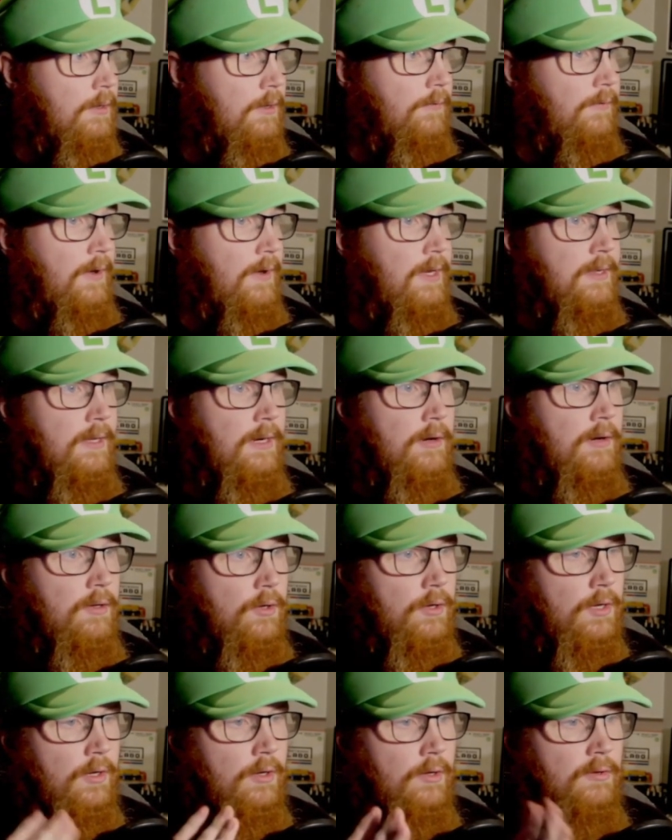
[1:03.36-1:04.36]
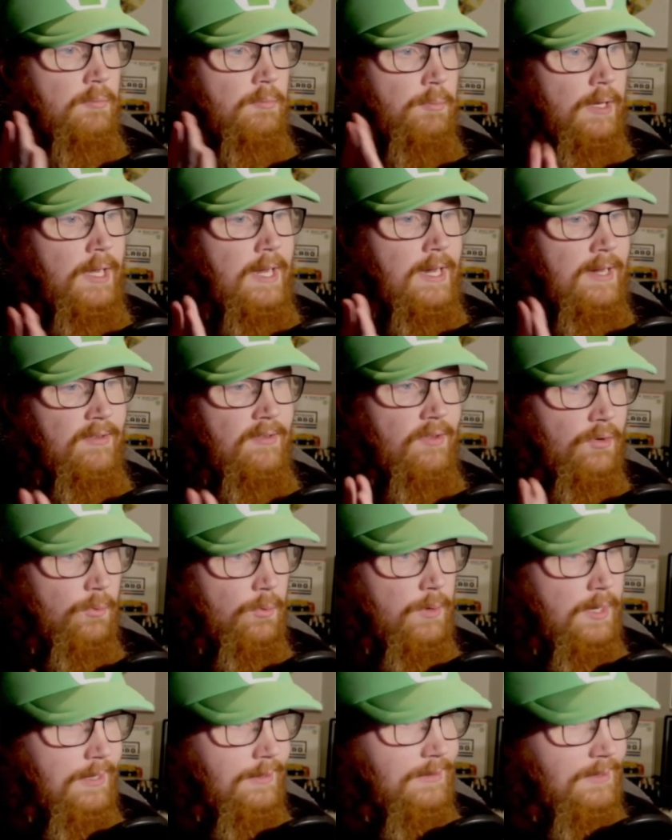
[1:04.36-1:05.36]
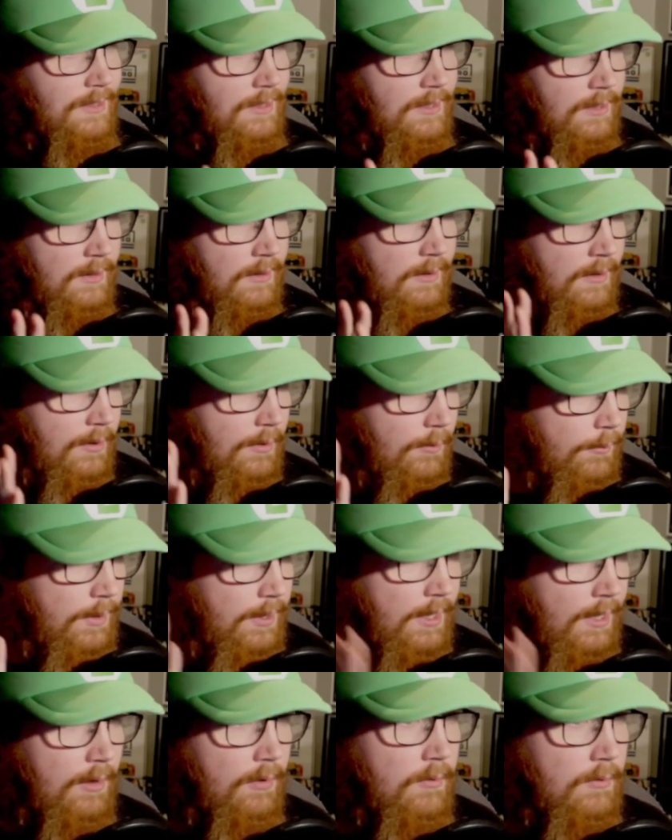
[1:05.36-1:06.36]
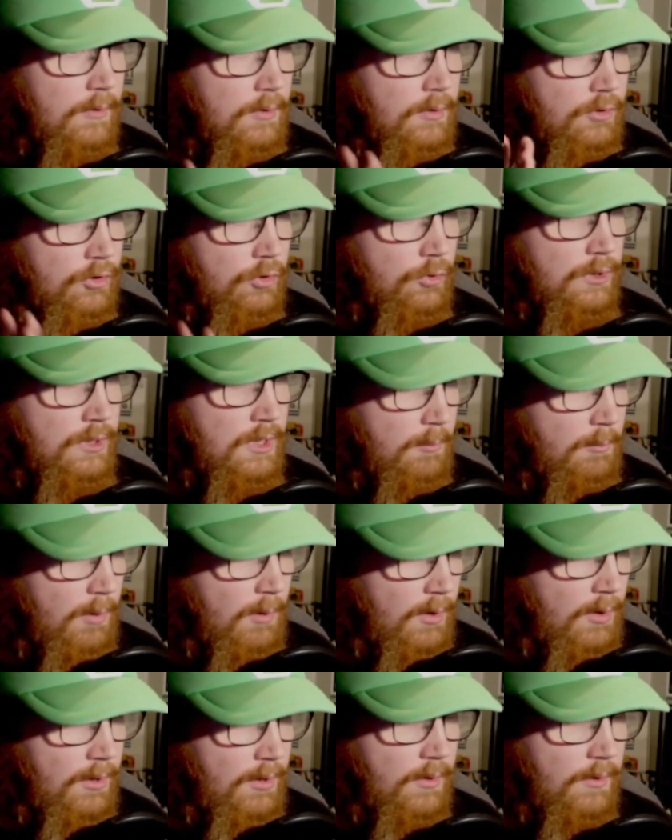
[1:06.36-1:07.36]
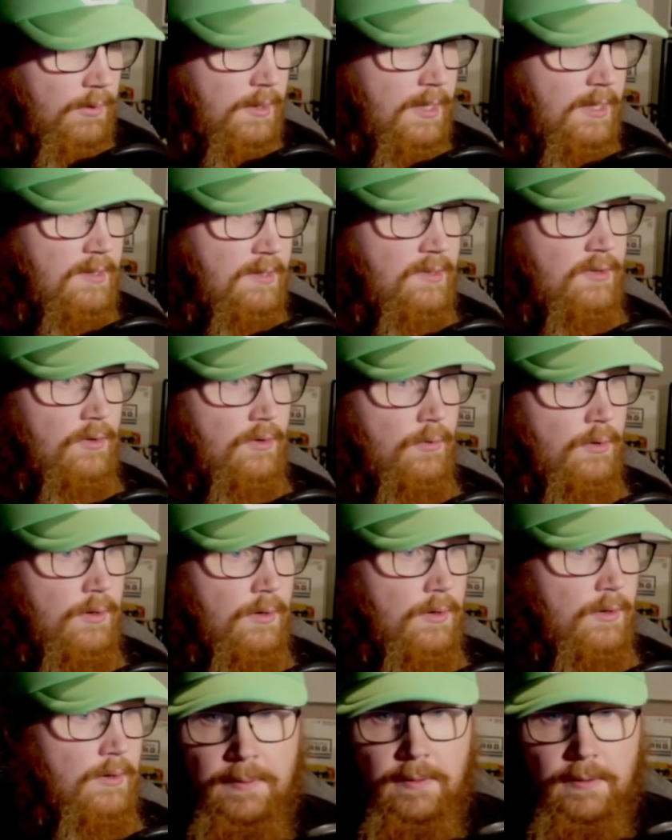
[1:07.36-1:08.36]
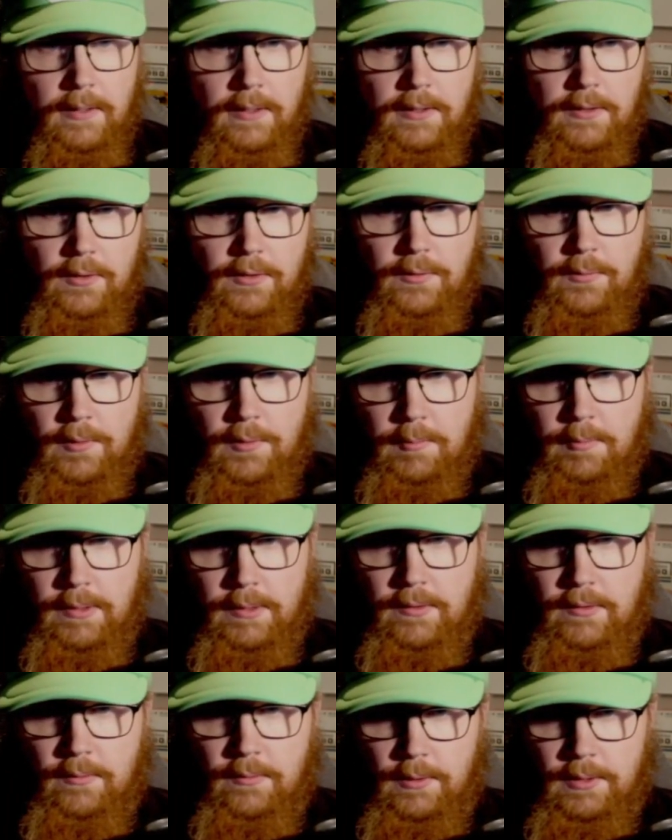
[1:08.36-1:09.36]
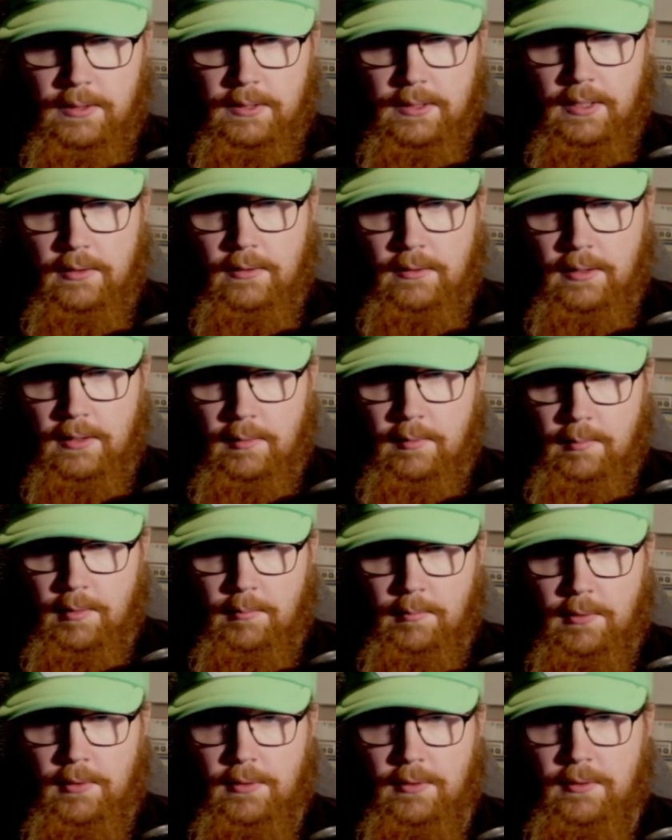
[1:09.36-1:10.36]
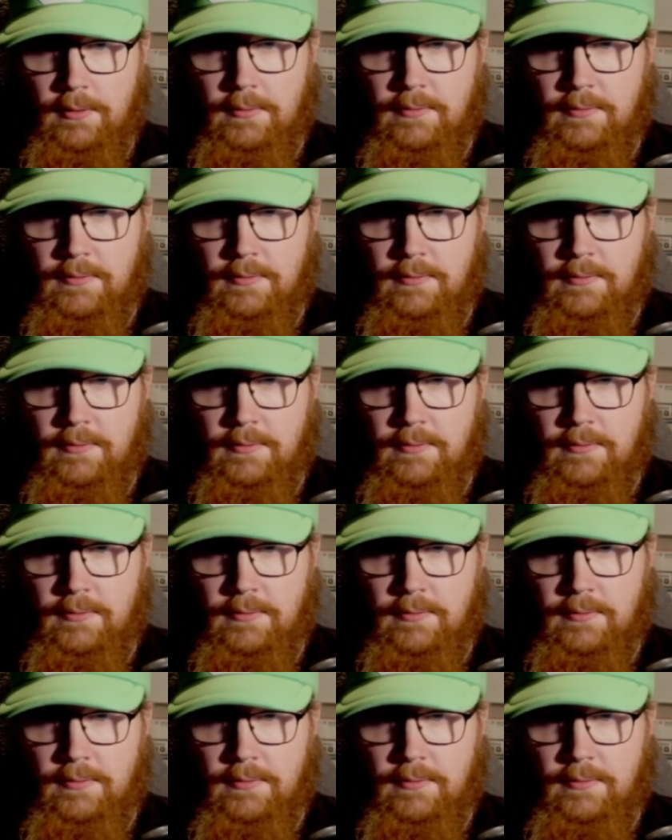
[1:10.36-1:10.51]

fact that you can just play as Luigi without choosing Mario, that's so good. I just want to play as Luigi. I don't care about Mario.